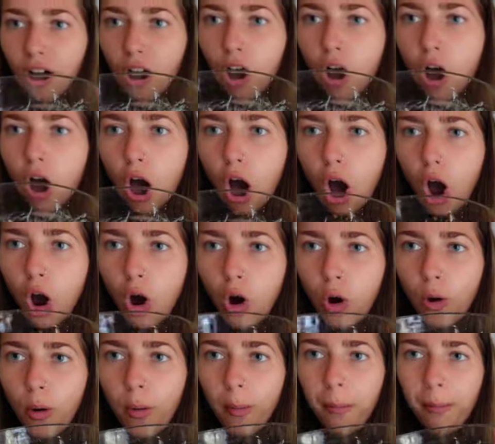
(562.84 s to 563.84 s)

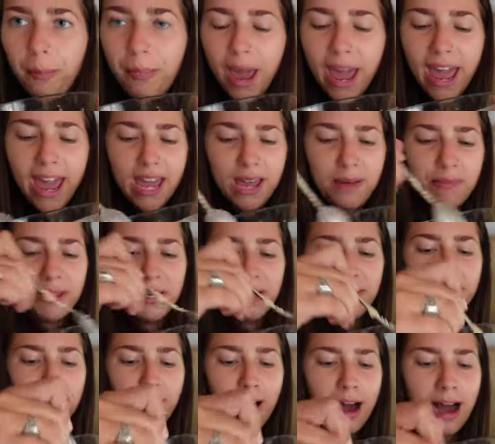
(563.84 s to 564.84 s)
Oh, baby
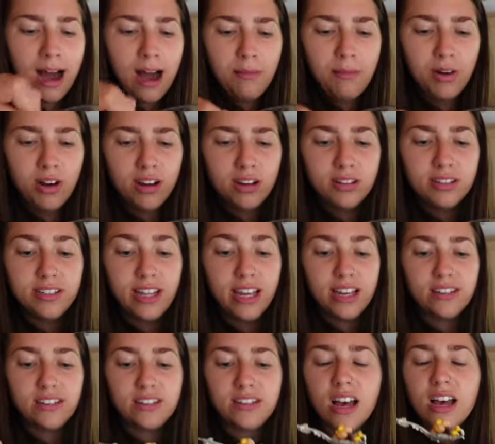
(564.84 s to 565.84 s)
mama.
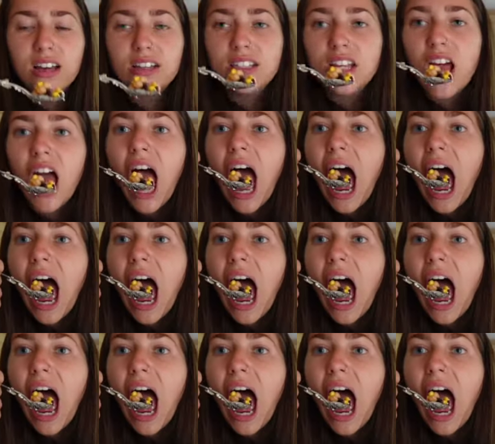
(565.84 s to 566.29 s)
Taste test.